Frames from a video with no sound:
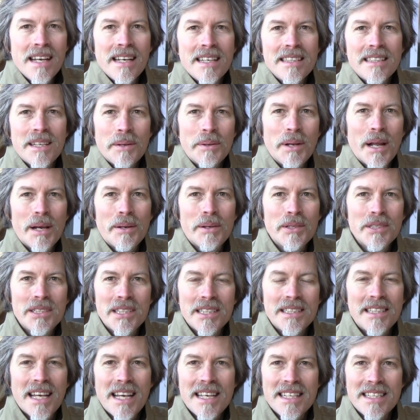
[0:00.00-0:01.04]
So we're now on
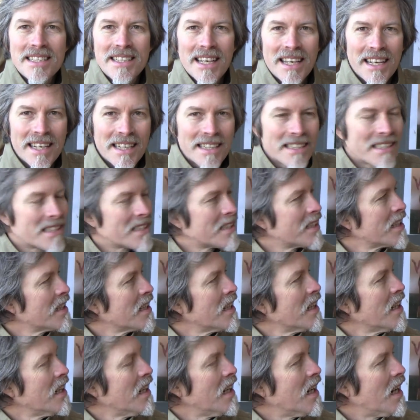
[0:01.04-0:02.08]
to day 6.
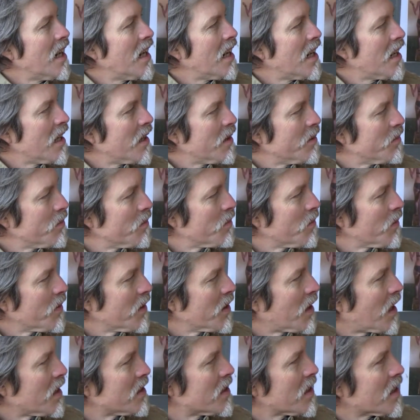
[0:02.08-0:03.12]

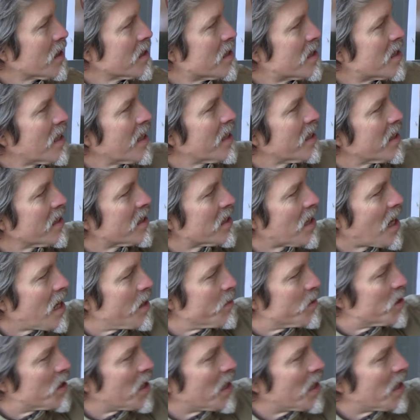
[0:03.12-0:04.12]
As you can see, the shape's